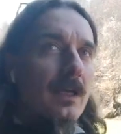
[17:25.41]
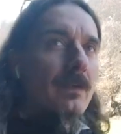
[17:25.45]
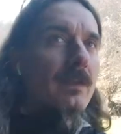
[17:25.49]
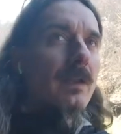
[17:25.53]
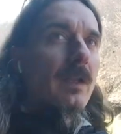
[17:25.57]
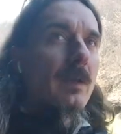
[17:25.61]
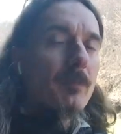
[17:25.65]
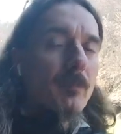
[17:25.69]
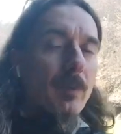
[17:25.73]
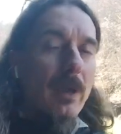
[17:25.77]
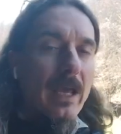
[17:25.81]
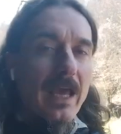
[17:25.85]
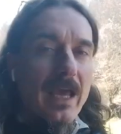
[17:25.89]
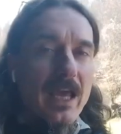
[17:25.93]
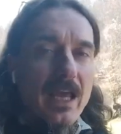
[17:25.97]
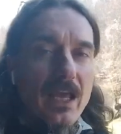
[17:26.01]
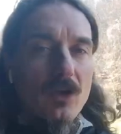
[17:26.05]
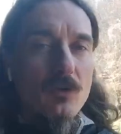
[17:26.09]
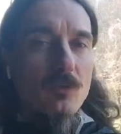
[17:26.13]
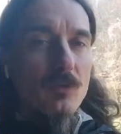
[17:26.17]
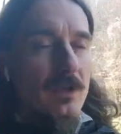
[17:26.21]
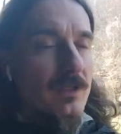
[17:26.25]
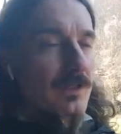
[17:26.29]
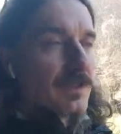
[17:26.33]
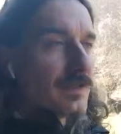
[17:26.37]
that paying
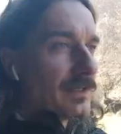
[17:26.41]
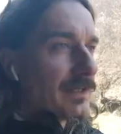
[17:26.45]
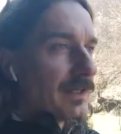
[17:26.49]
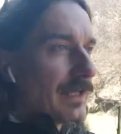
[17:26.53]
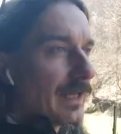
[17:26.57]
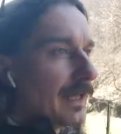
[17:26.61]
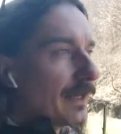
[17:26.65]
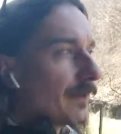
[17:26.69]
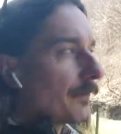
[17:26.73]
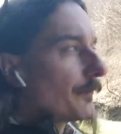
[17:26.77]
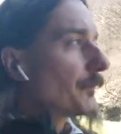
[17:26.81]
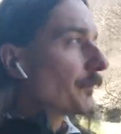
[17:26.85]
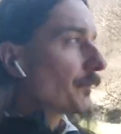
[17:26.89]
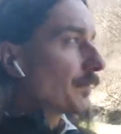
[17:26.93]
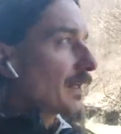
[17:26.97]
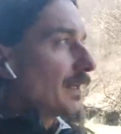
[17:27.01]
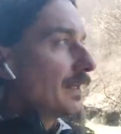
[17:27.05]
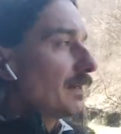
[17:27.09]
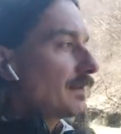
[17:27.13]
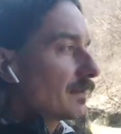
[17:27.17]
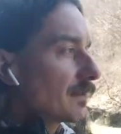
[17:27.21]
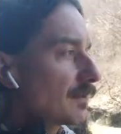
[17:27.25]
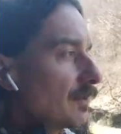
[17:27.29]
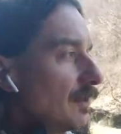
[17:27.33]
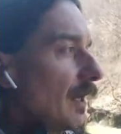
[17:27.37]
one's debt
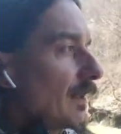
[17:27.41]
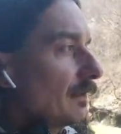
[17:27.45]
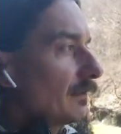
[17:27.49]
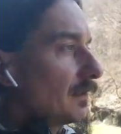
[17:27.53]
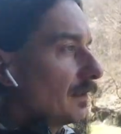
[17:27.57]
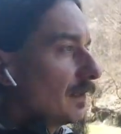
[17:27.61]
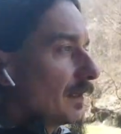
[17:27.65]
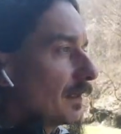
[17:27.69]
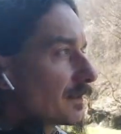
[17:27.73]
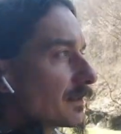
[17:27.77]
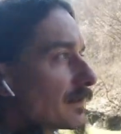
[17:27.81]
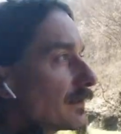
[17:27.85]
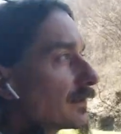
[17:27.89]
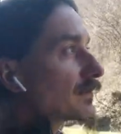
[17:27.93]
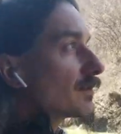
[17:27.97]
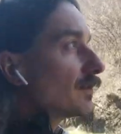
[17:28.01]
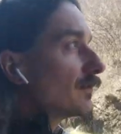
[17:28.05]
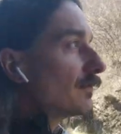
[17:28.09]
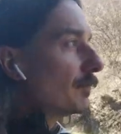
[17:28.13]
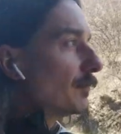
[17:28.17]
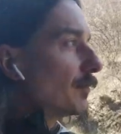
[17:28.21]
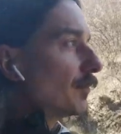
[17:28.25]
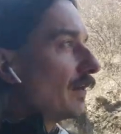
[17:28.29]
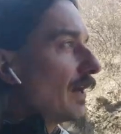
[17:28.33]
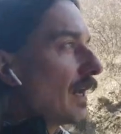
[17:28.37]
is not the essence of
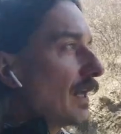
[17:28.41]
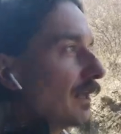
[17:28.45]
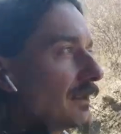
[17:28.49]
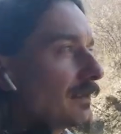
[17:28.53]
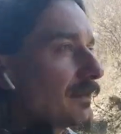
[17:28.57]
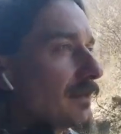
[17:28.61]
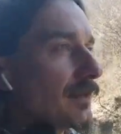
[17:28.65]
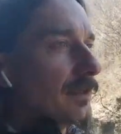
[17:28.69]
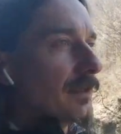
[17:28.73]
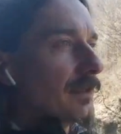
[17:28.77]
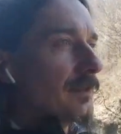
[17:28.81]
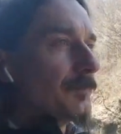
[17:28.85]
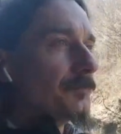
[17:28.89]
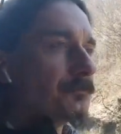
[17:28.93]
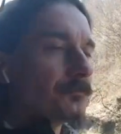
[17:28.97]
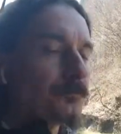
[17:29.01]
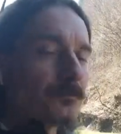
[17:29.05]
morality,